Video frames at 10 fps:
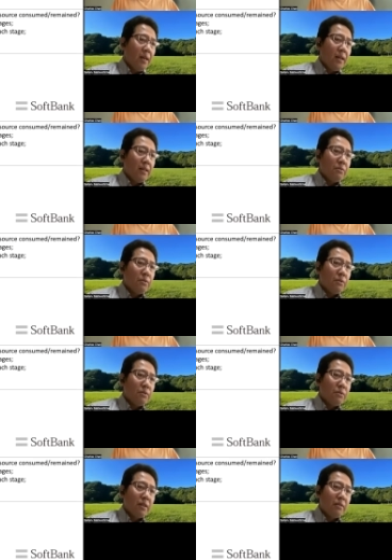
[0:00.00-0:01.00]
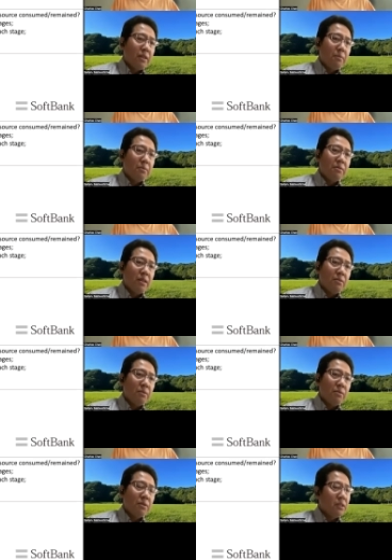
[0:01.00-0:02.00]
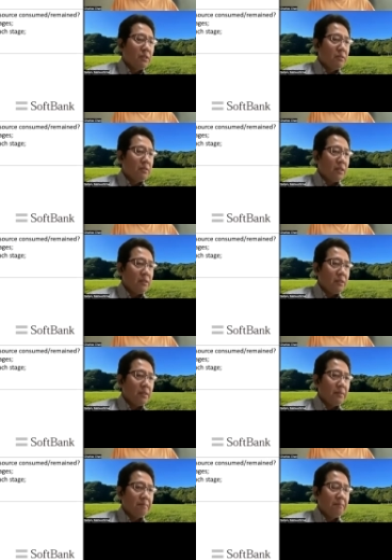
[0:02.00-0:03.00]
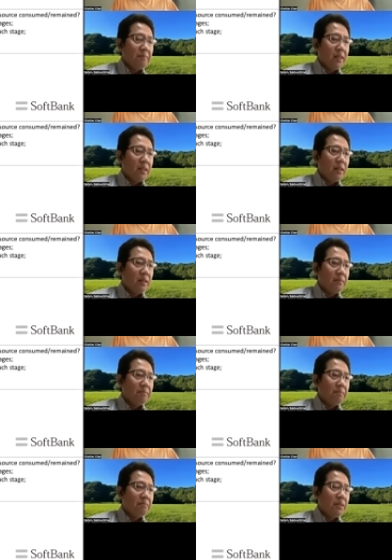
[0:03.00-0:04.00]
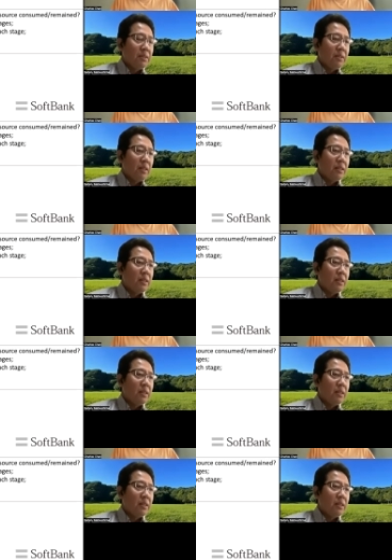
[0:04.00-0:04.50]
of course, there are table size on each stage. Basically,